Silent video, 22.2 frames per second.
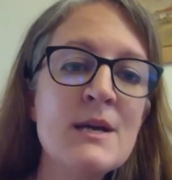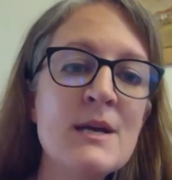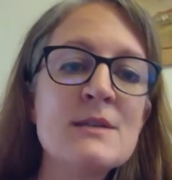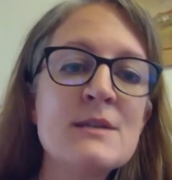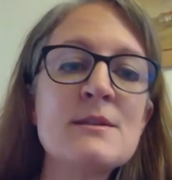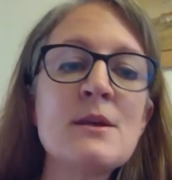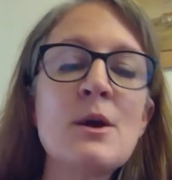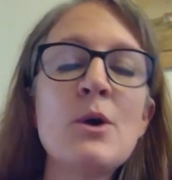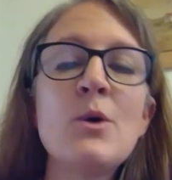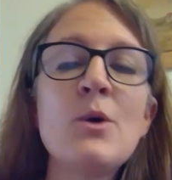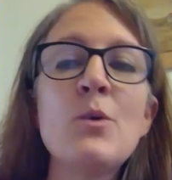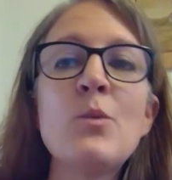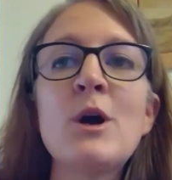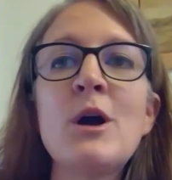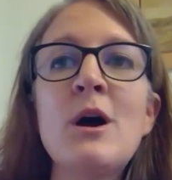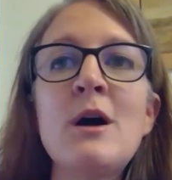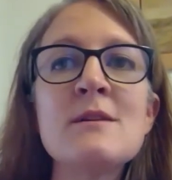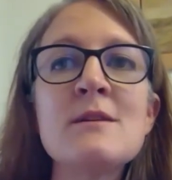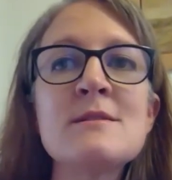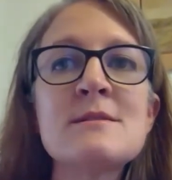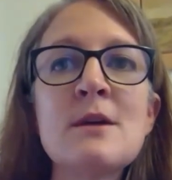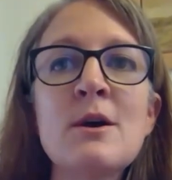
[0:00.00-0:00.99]
So
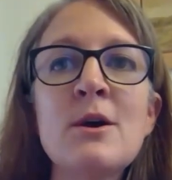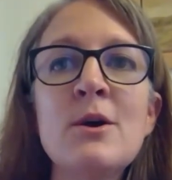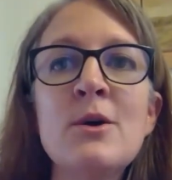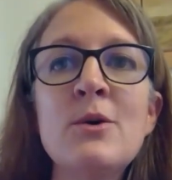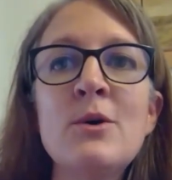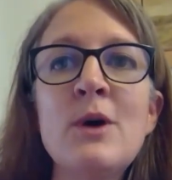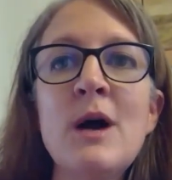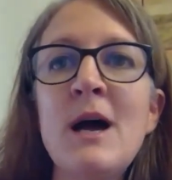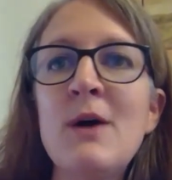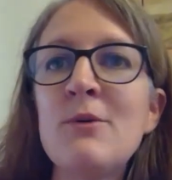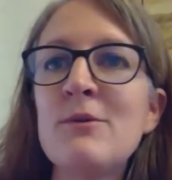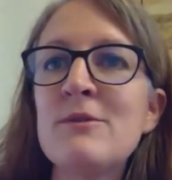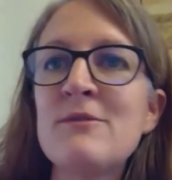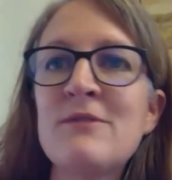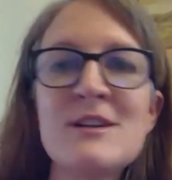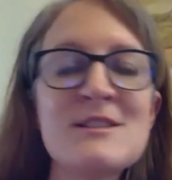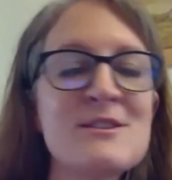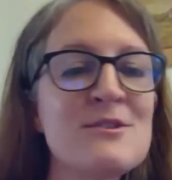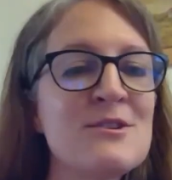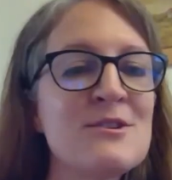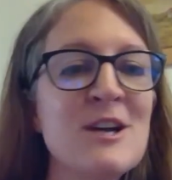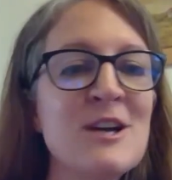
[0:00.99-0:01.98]
we've
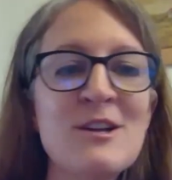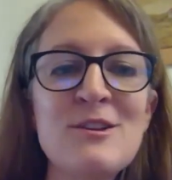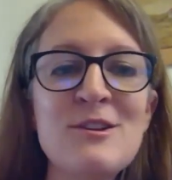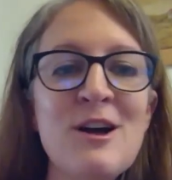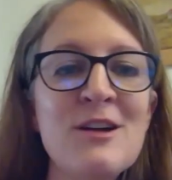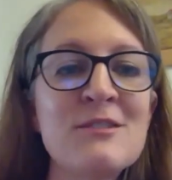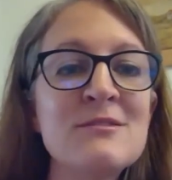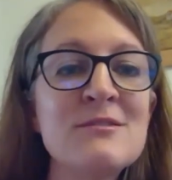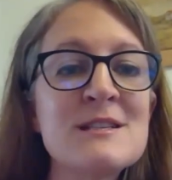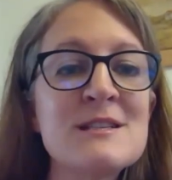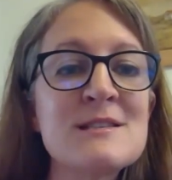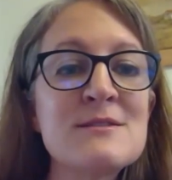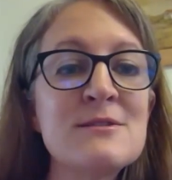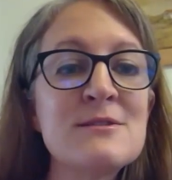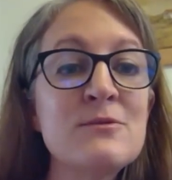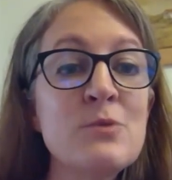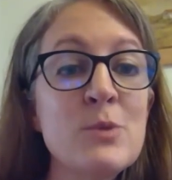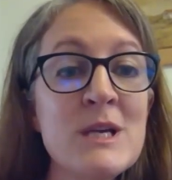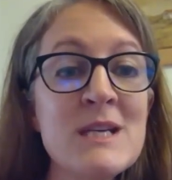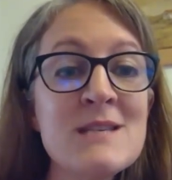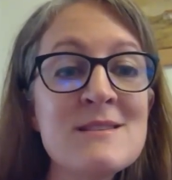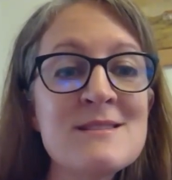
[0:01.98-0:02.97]
also got a long list of
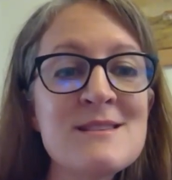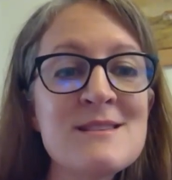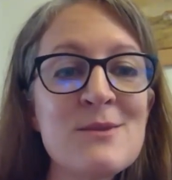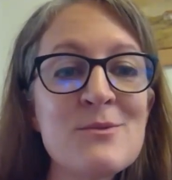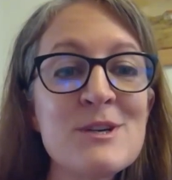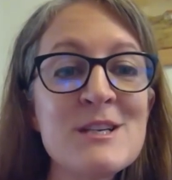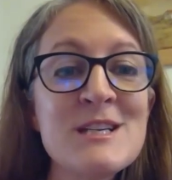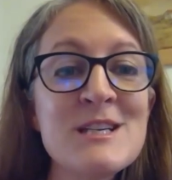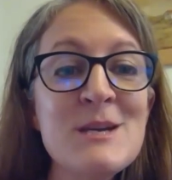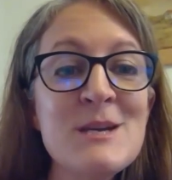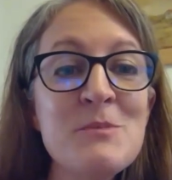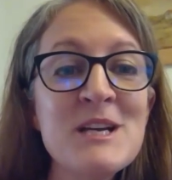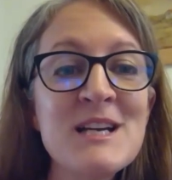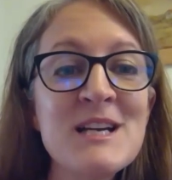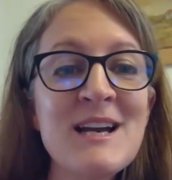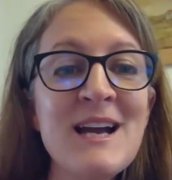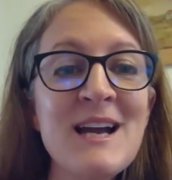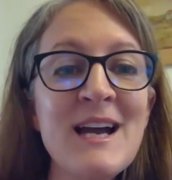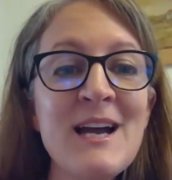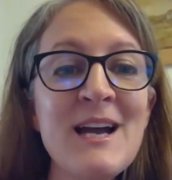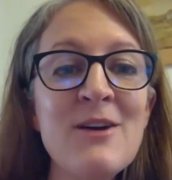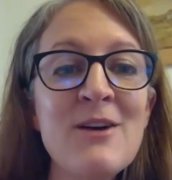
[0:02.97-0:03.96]
weeds that we're keeping an
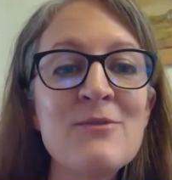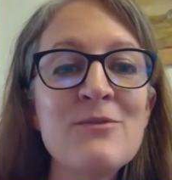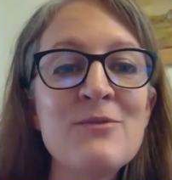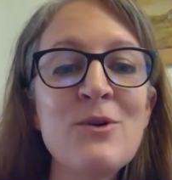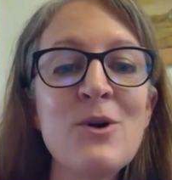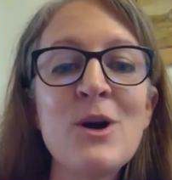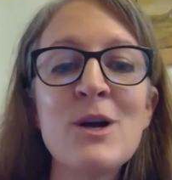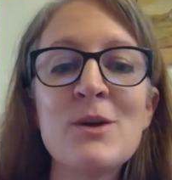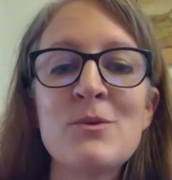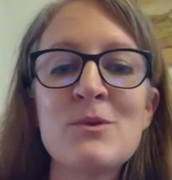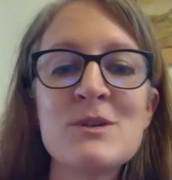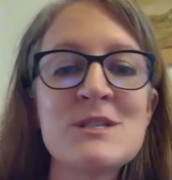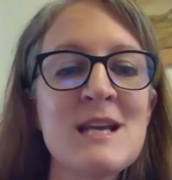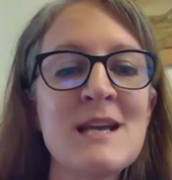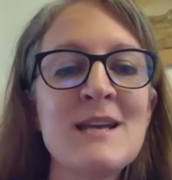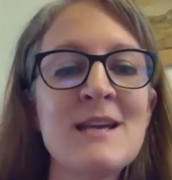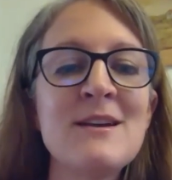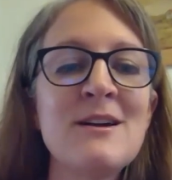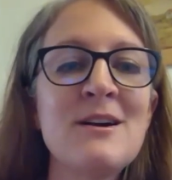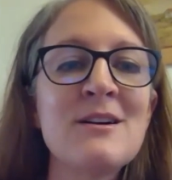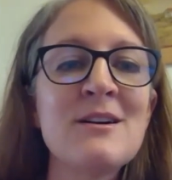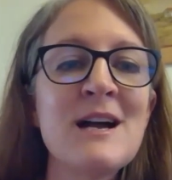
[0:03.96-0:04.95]
eye out for, and we're
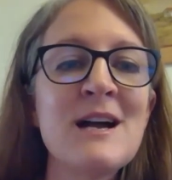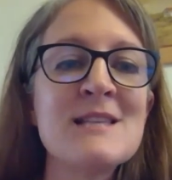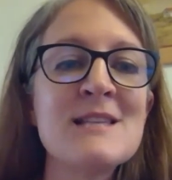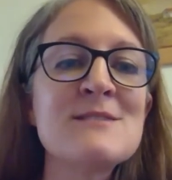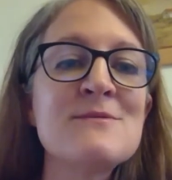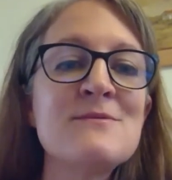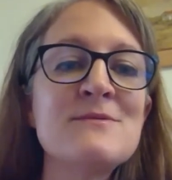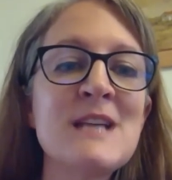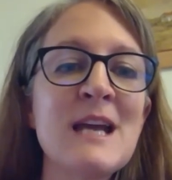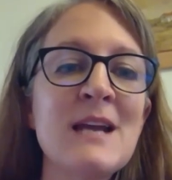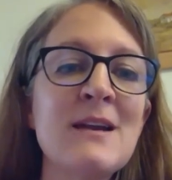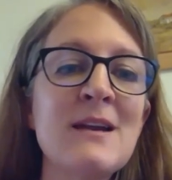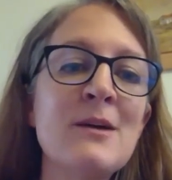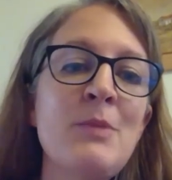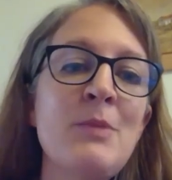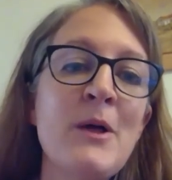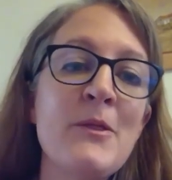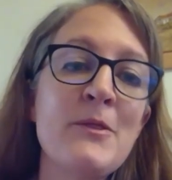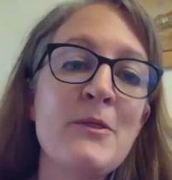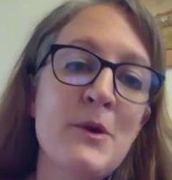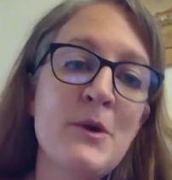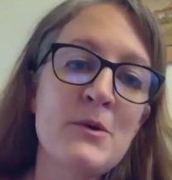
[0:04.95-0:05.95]
taking all kinds of data
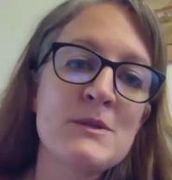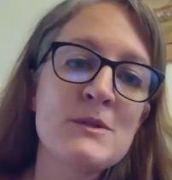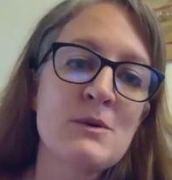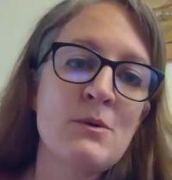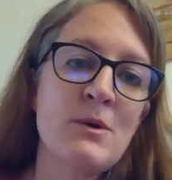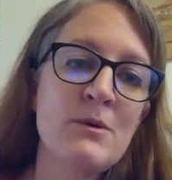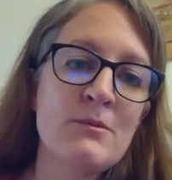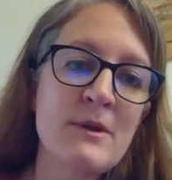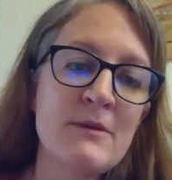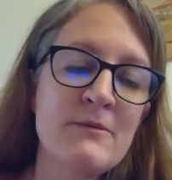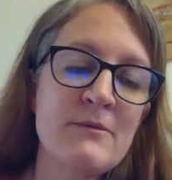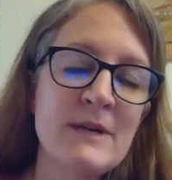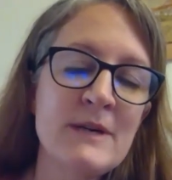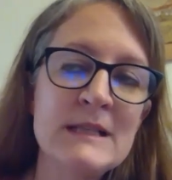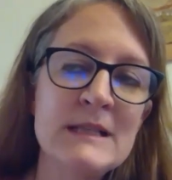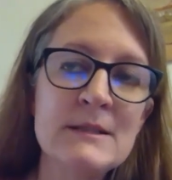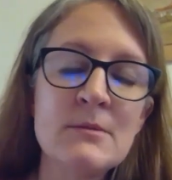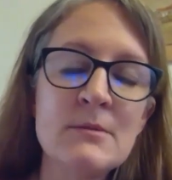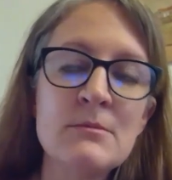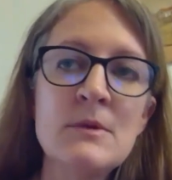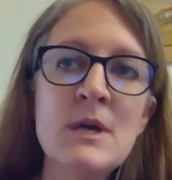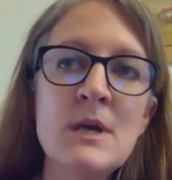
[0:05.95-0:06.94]
about those when we find
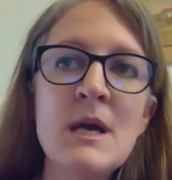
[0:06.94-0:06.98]
them.